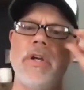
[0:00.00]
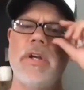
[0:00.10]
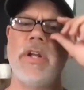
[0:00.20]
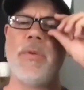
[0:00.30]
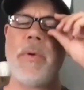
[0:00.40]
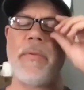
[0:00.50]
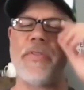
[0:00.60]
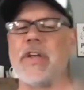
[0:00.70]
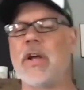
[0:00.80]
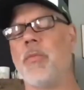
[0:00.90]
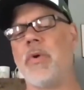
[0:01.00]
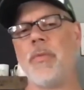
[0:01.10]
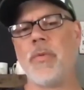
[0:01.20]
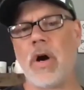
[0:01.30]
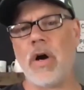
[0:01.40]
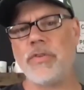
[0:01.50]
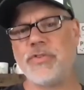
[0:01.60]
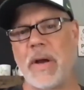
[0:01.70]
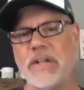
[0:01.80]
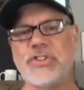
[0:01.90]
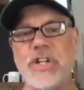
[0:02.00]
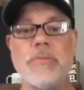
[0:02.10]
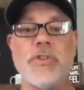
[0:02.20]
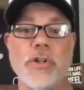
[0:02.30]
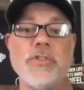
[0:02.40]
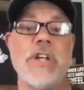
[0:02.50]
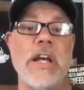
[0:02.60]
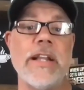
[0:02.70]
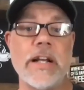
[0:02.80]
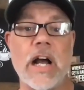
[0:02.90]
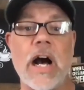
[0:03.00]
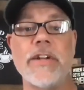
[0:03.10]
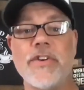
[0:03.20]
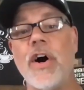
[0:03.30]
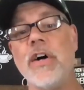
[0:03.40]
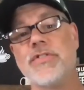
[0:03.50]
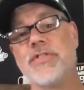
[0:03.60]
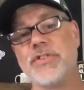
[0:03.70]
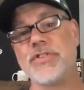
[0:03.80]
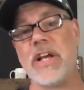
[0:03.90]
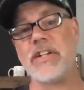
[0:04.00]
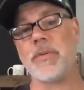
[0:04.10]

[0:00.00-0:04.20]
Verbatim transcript: You may be thinking, what, Pastor James, are you saying that God caused the snake to